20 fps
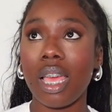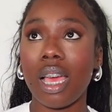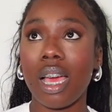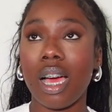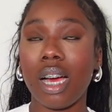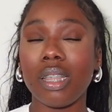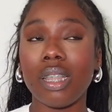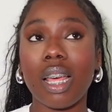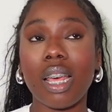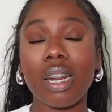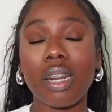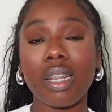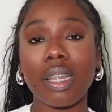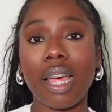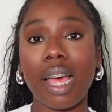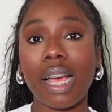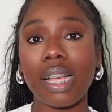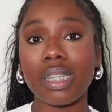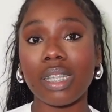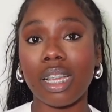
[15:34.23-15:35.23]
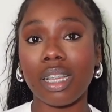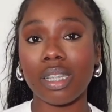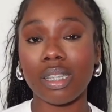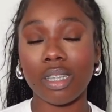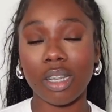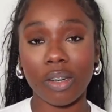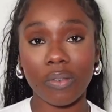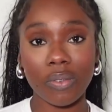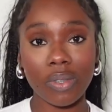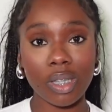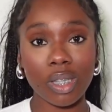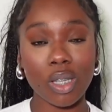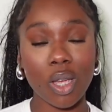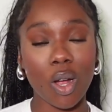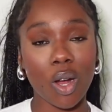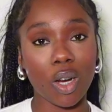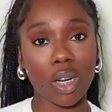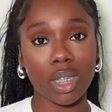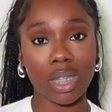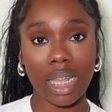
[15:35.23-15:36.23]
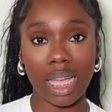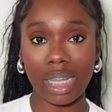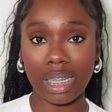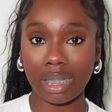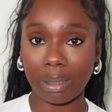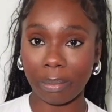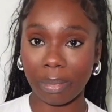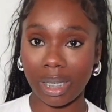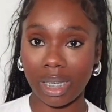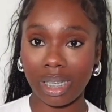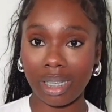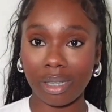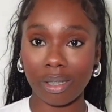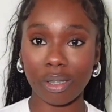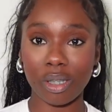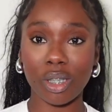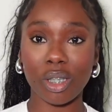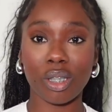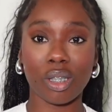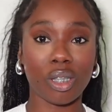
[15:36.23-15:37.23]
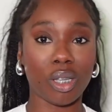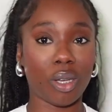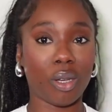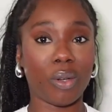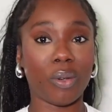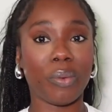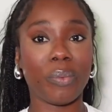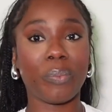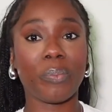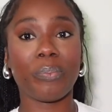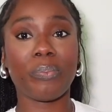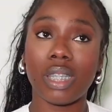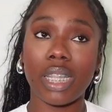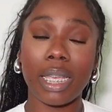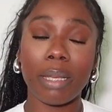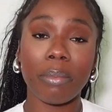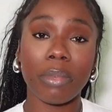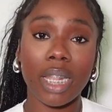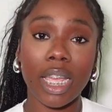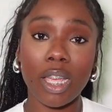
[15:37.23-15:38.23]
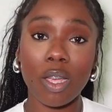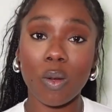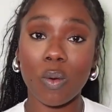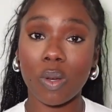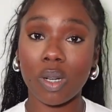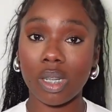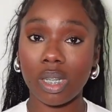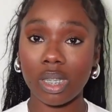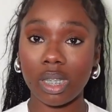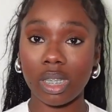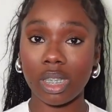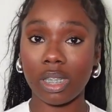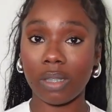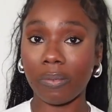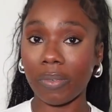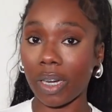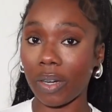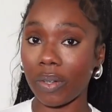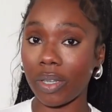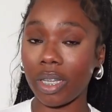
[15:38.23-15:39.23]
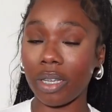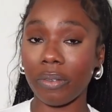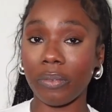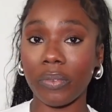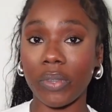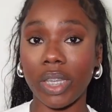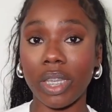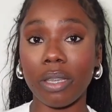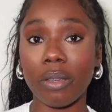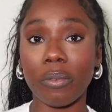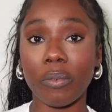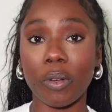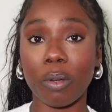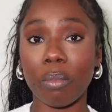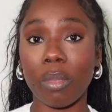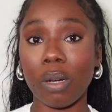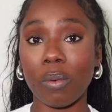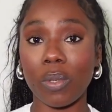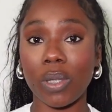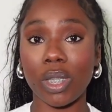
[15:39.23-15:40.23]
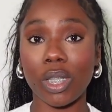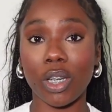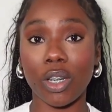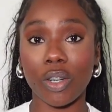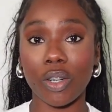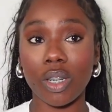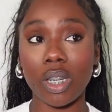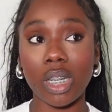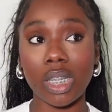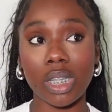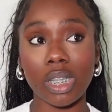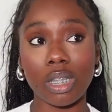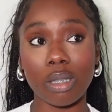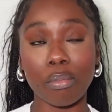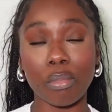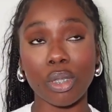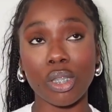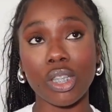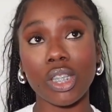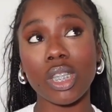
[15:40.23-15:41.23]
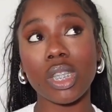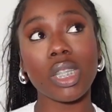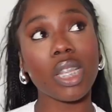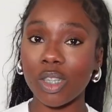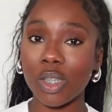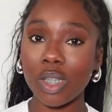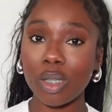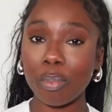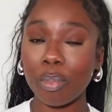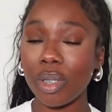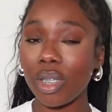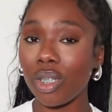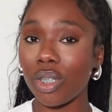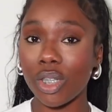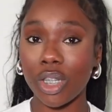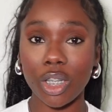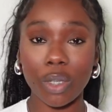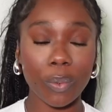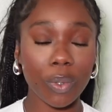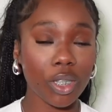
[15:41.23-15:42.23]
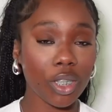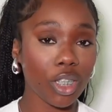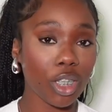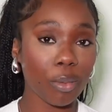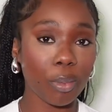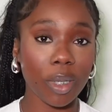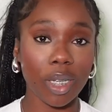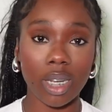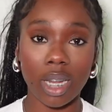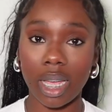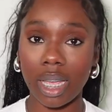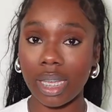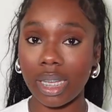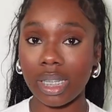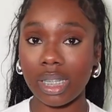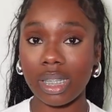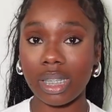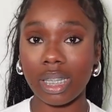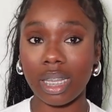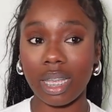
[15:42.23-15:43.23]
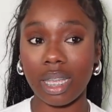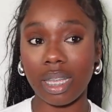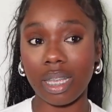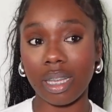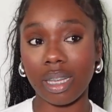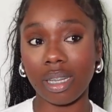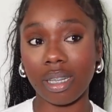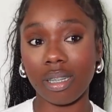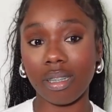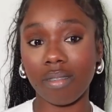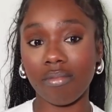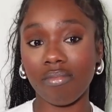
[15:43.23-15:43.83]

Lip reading: a lot of the guys I service are last minute. So same day orders is very convenient for my return customers. Just be genuine, just be nice, and